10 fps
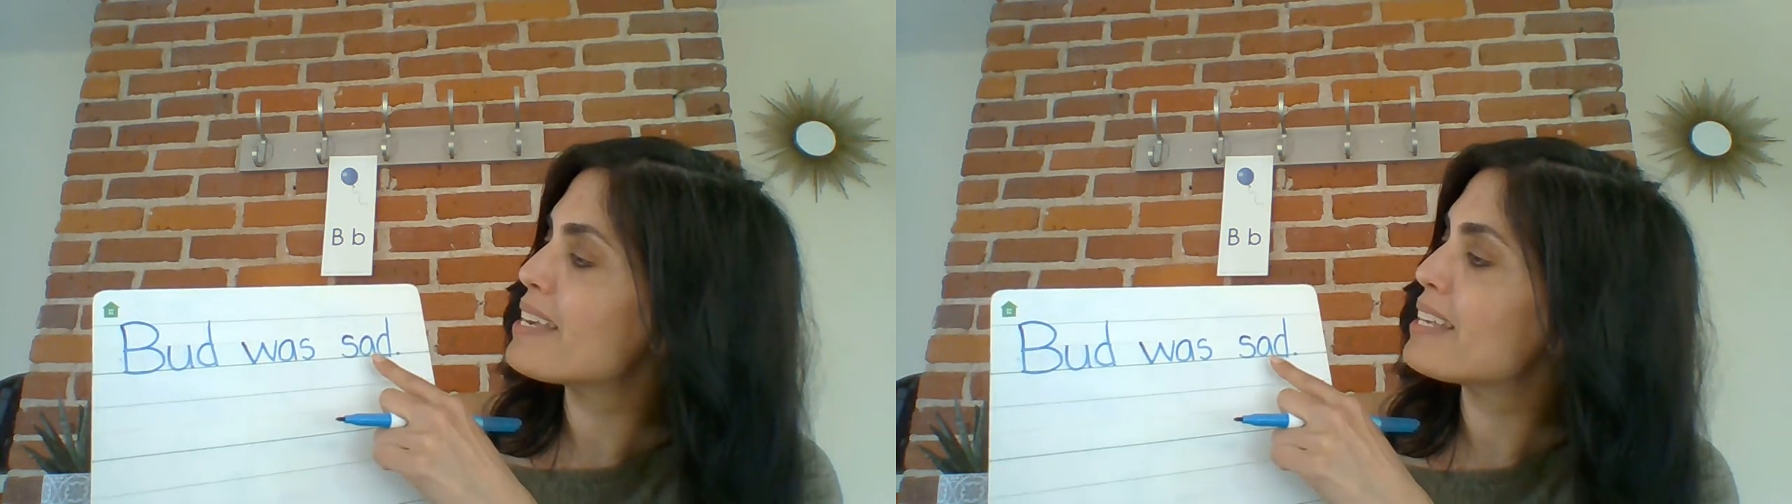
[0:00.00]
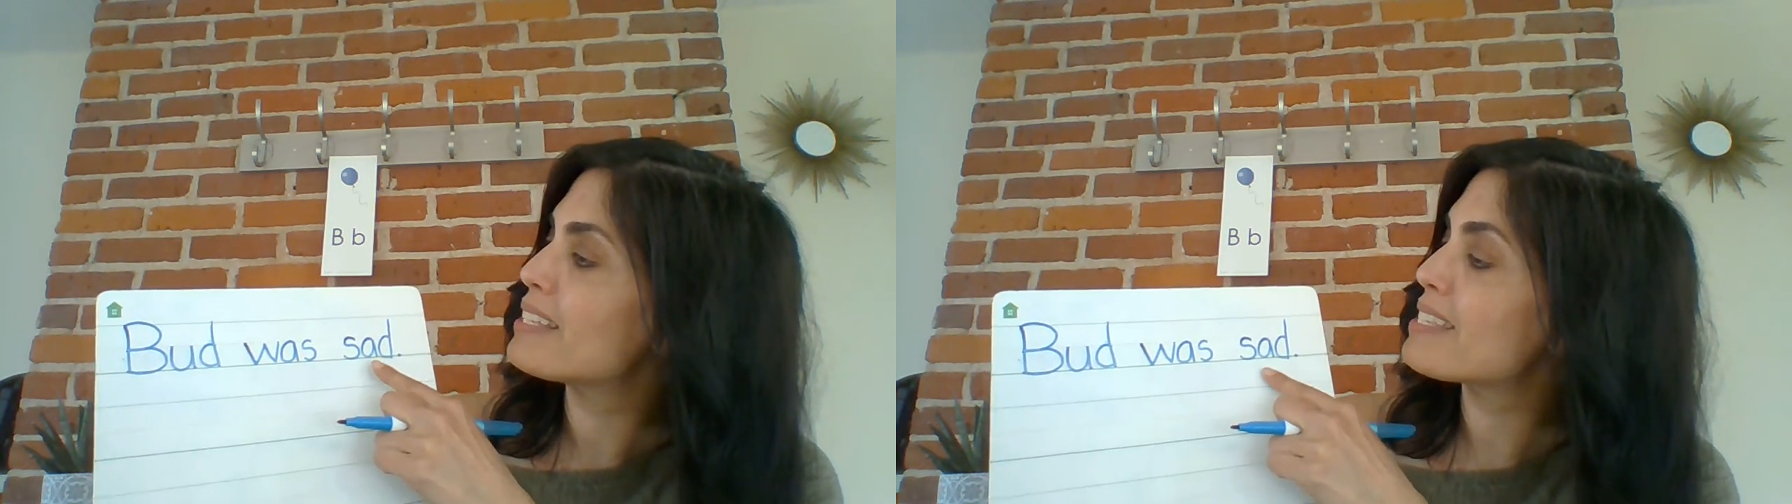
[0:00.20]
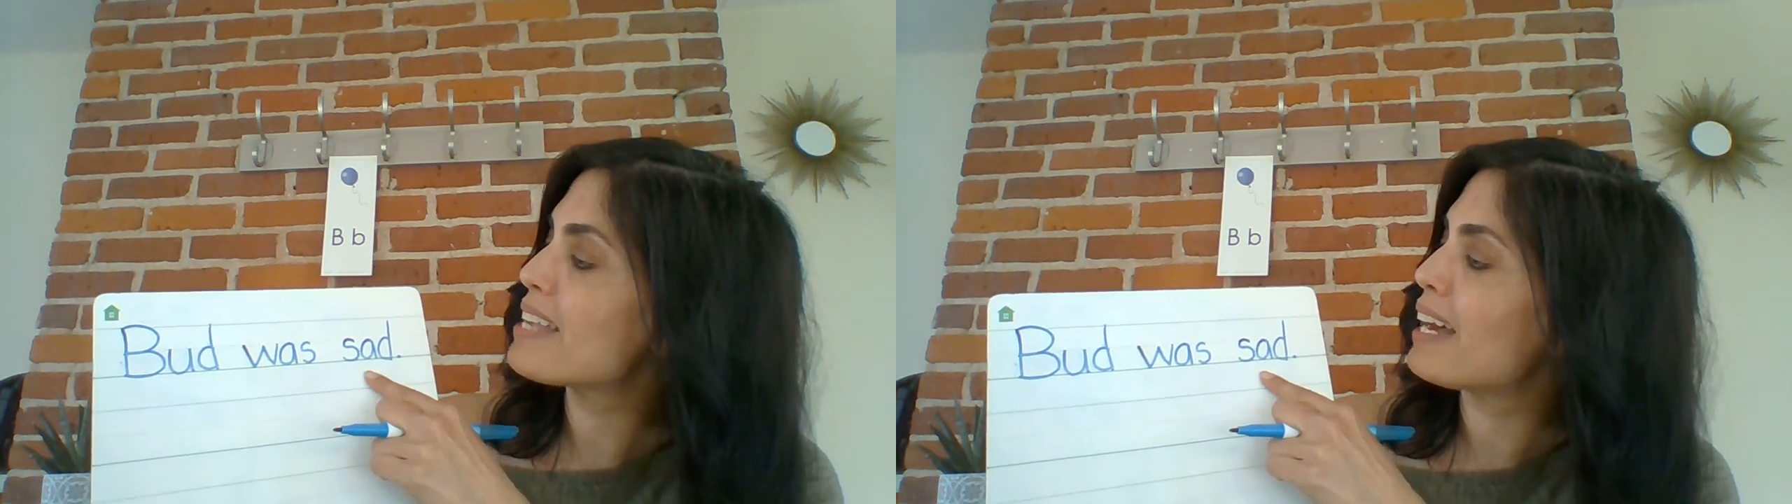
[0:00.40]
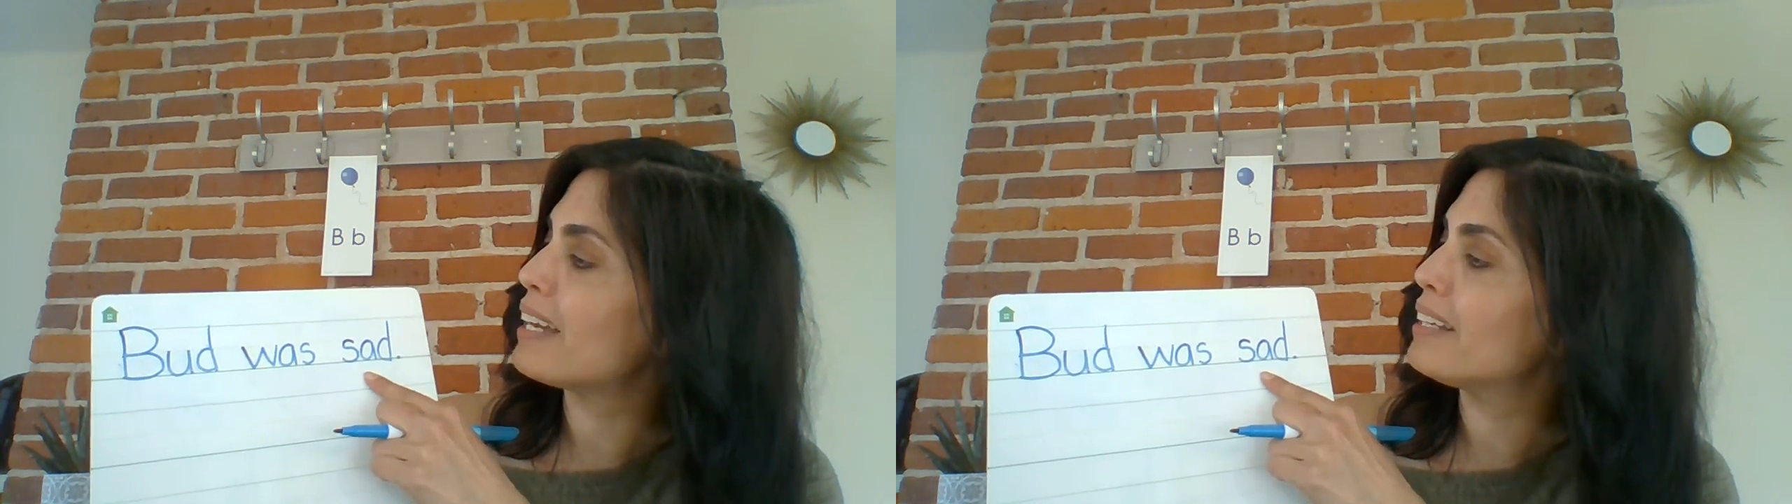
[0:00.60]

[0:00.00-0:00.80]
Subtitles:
sad.